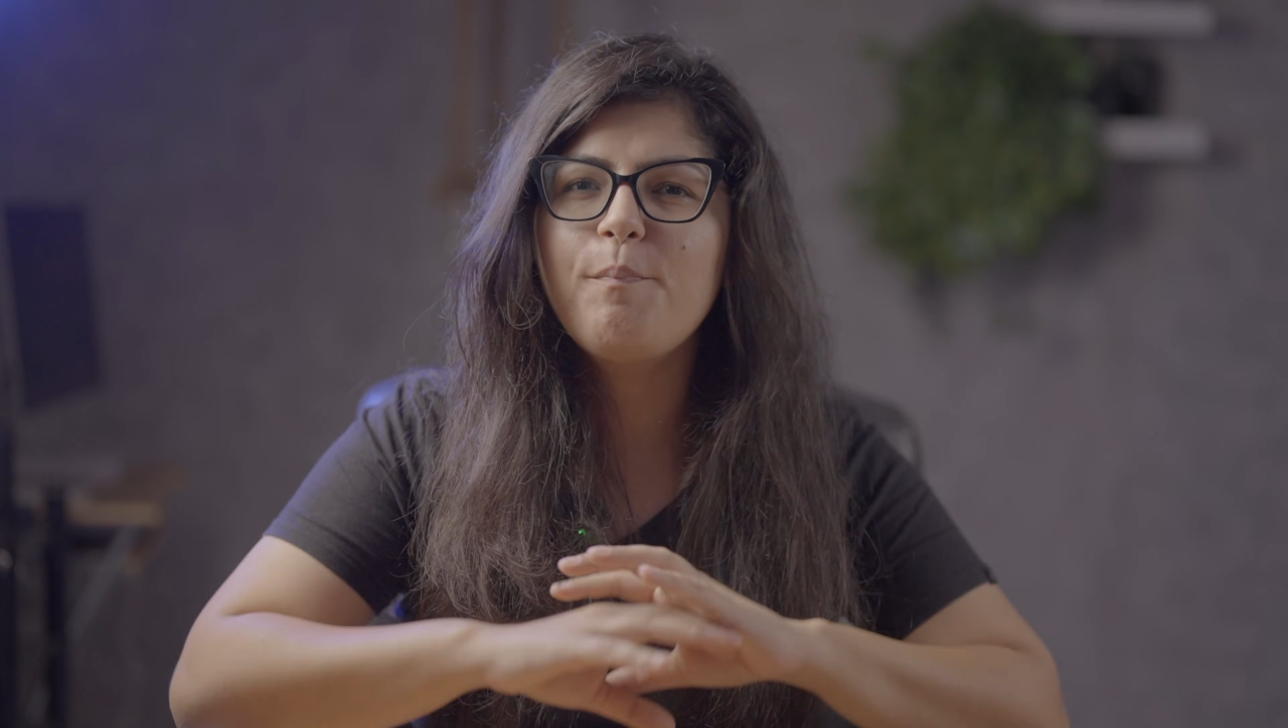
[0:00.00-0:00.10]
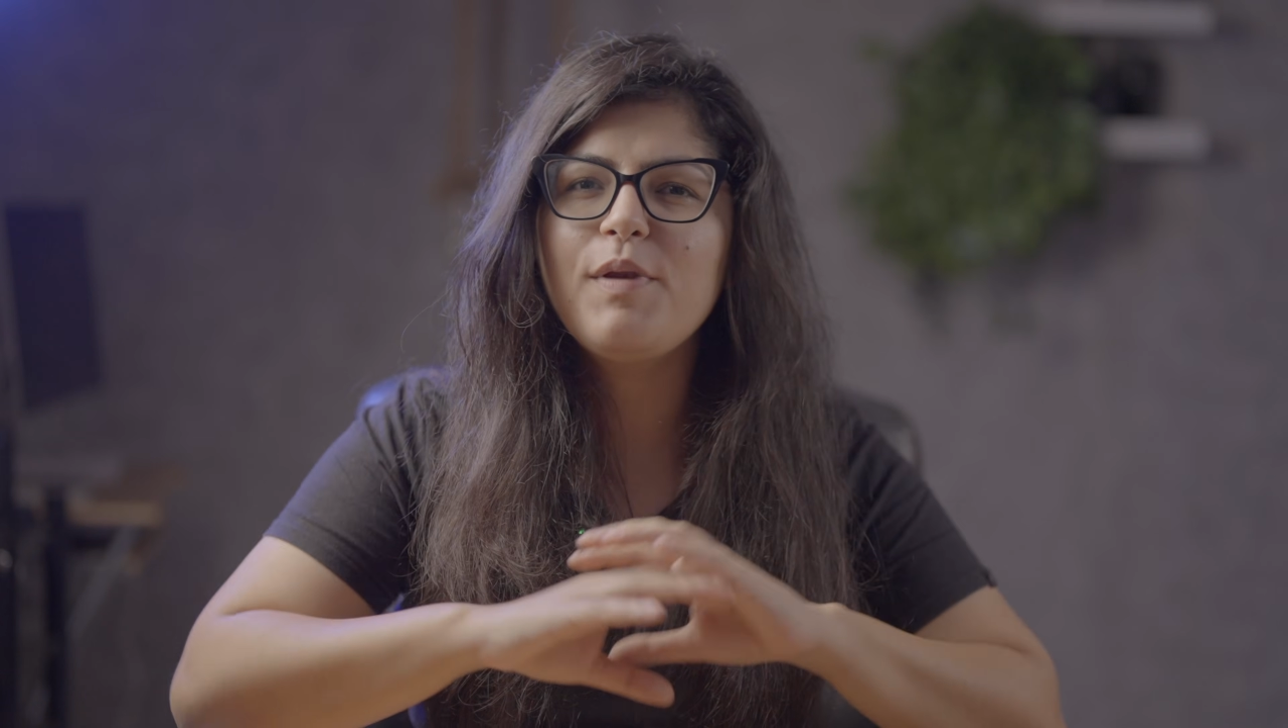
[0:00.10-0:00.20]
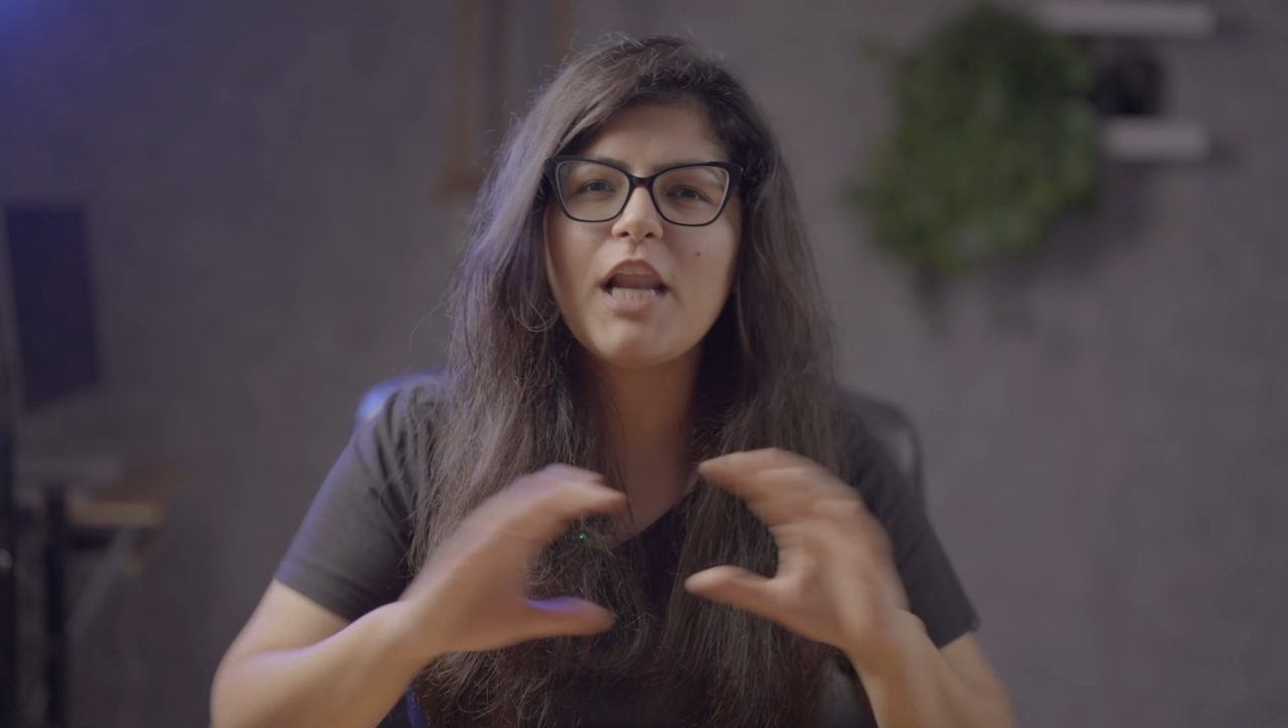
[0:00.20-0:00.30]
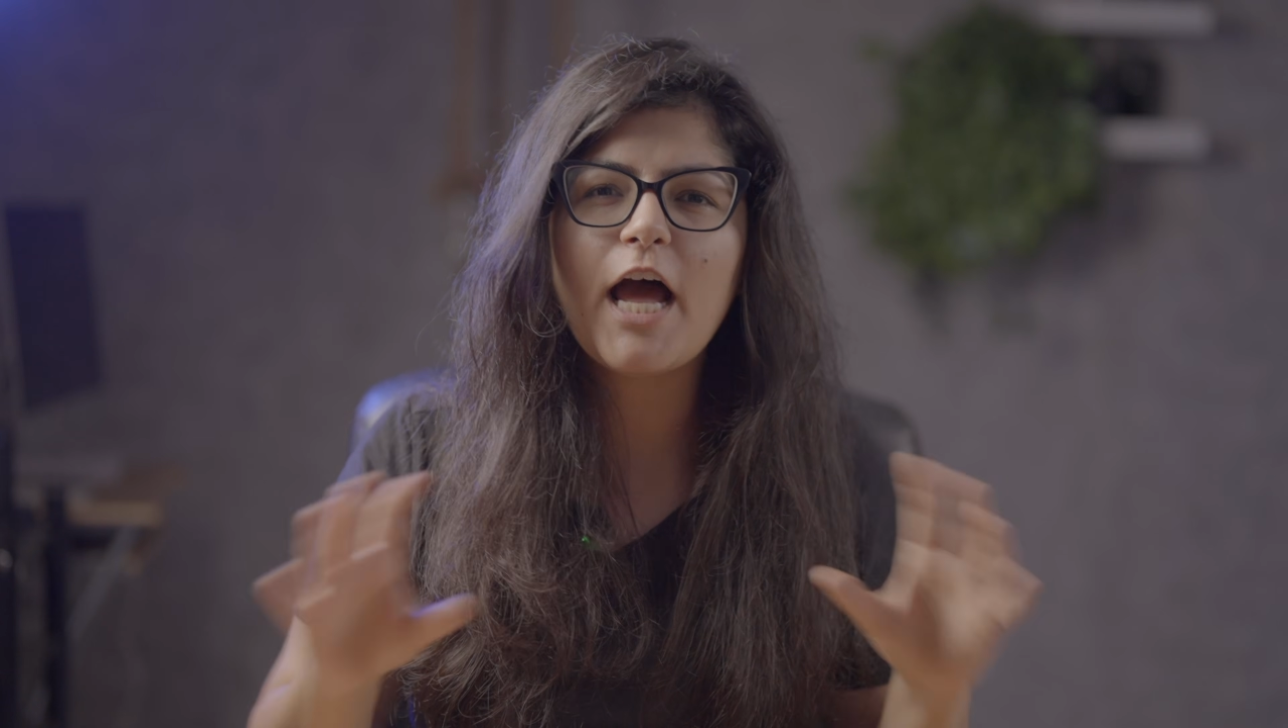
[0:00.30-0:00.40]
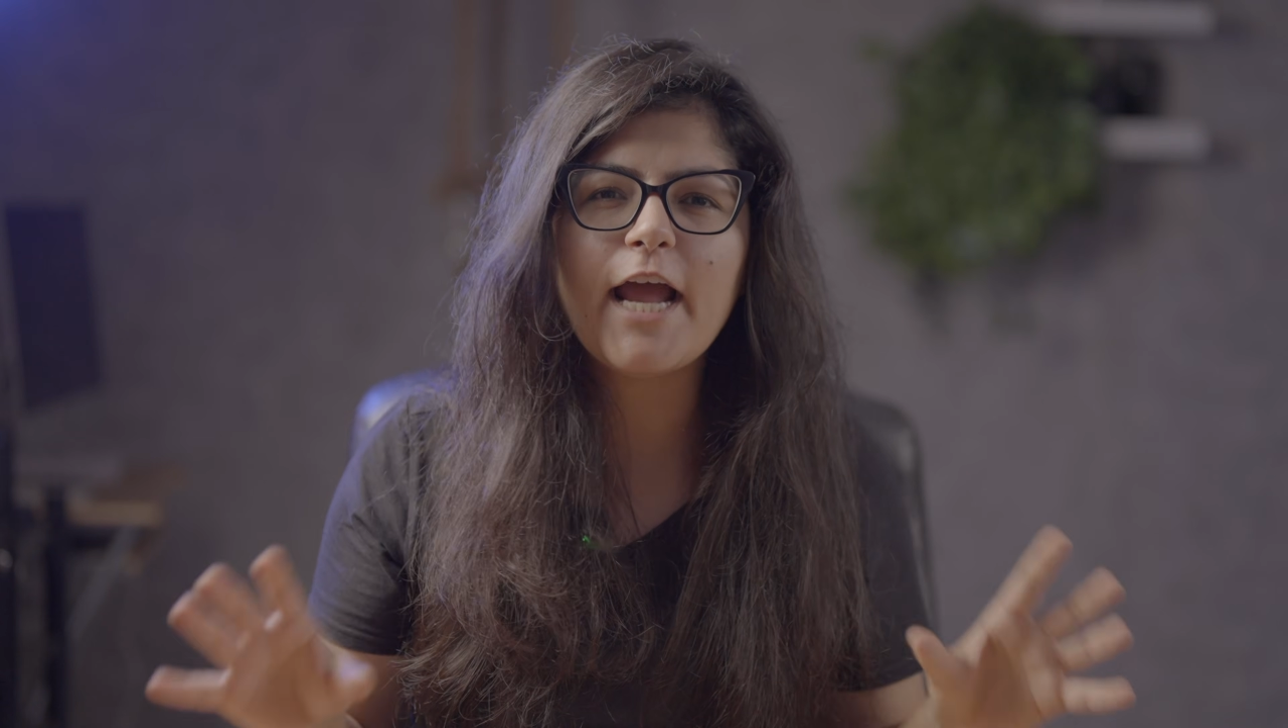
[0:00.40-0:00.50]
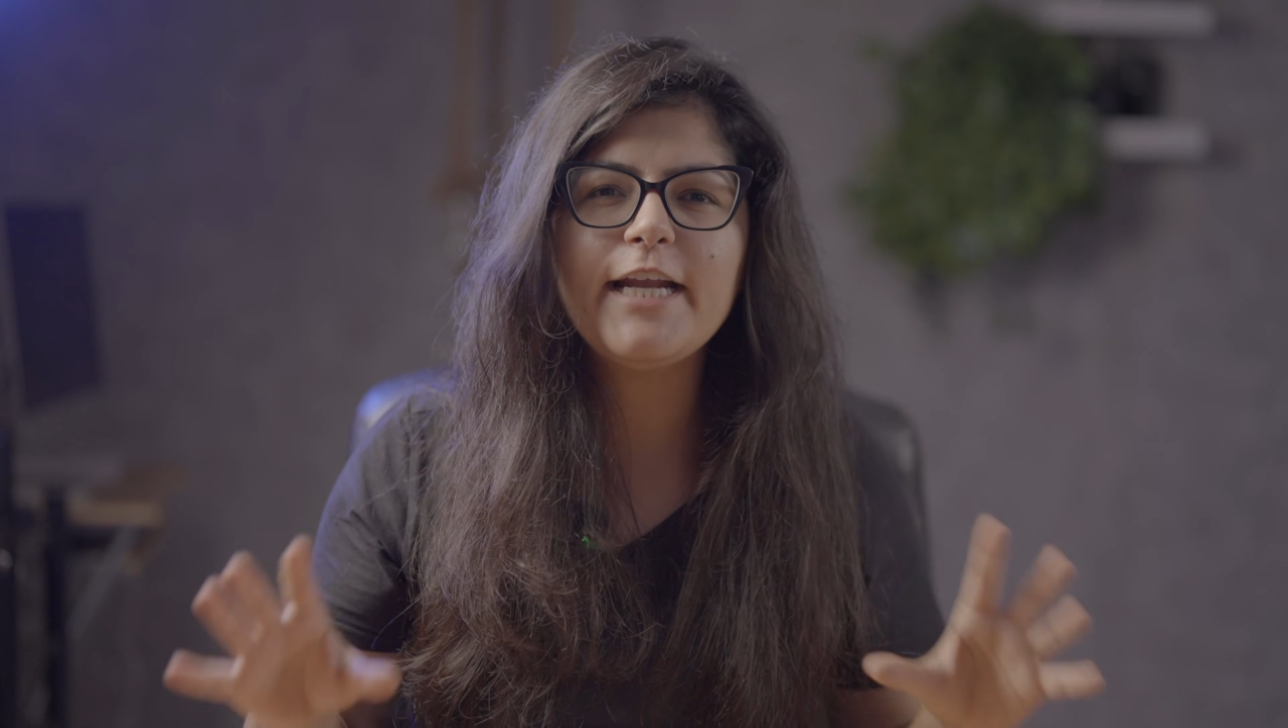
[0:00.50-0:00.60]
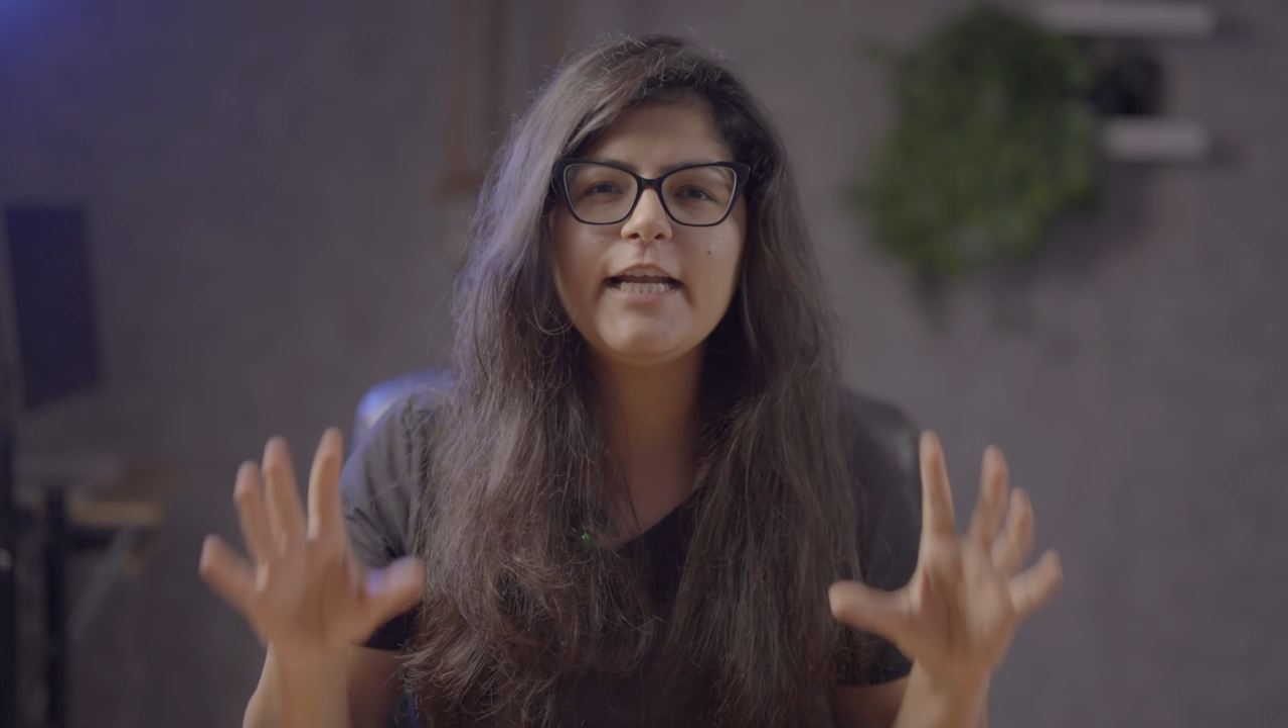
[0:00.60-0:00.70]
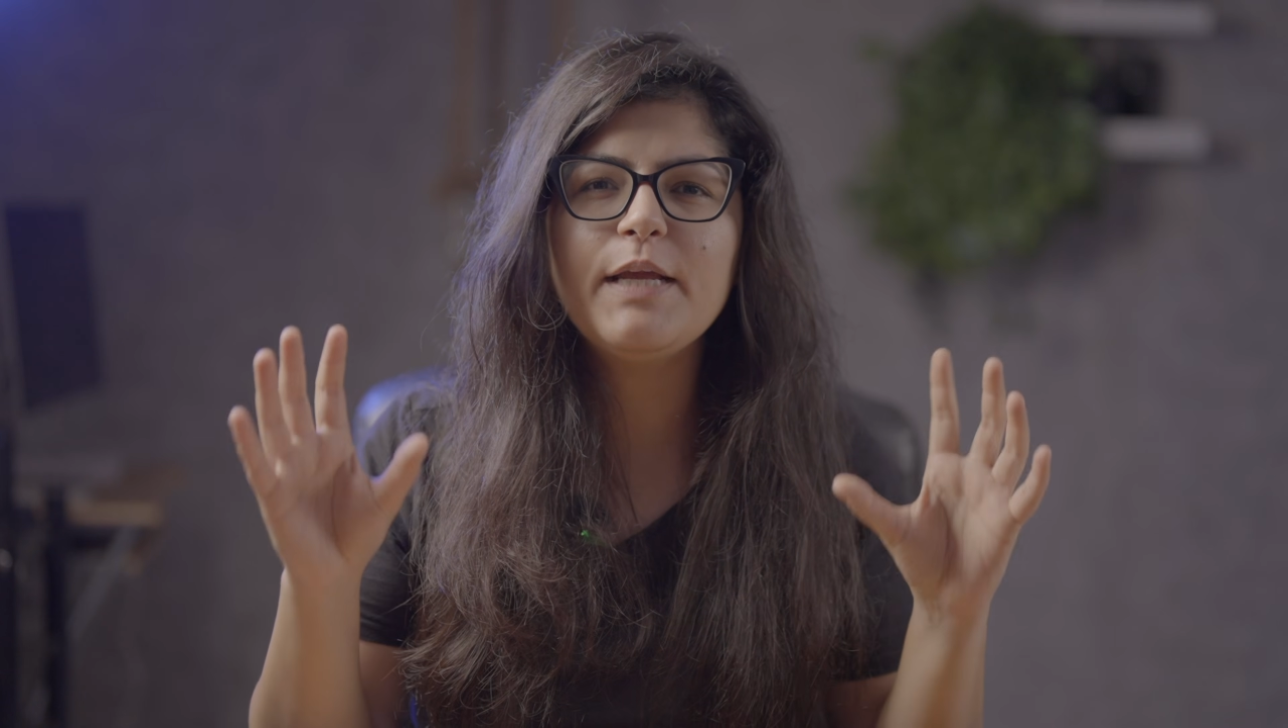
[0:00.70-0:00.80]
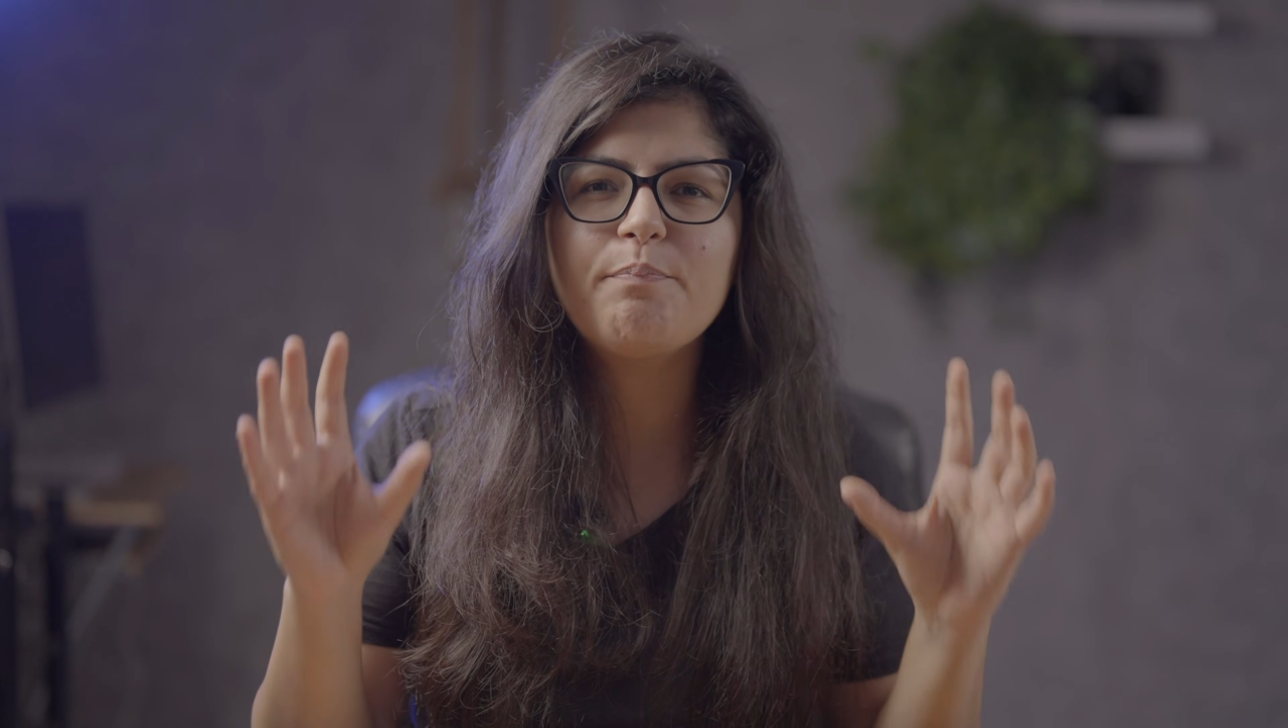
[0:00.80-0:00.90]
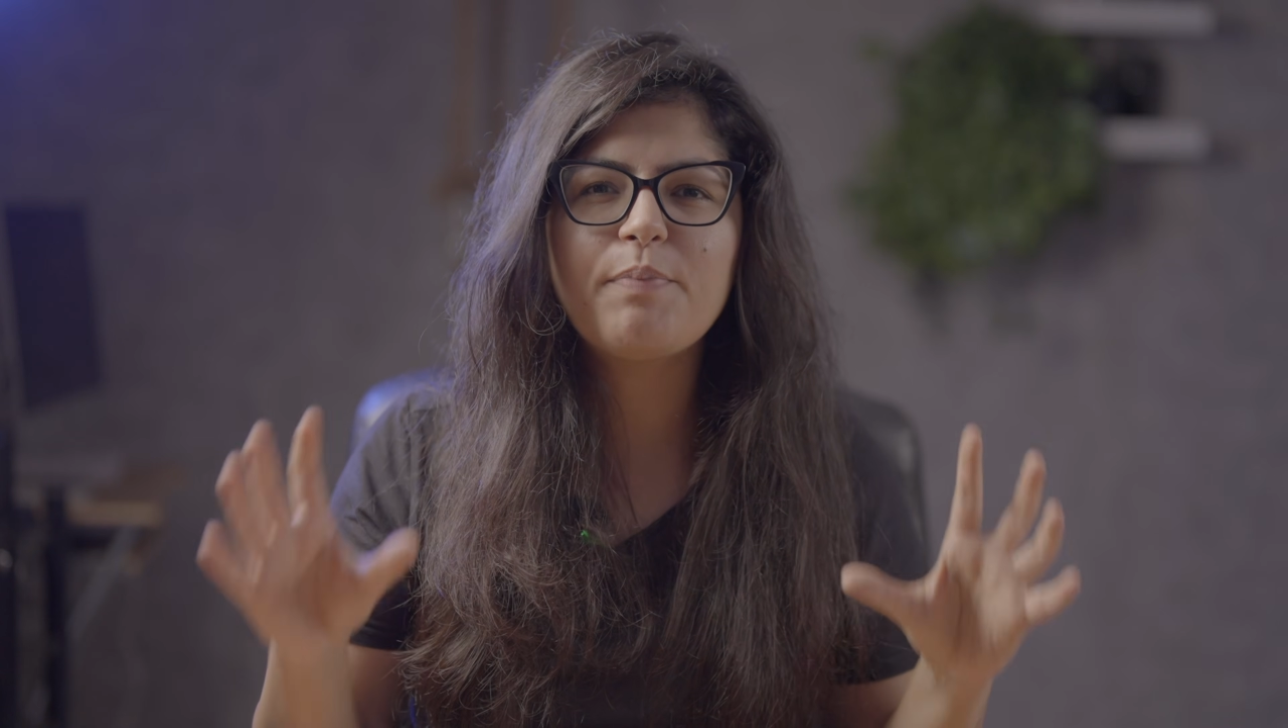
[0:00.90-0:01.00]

blindly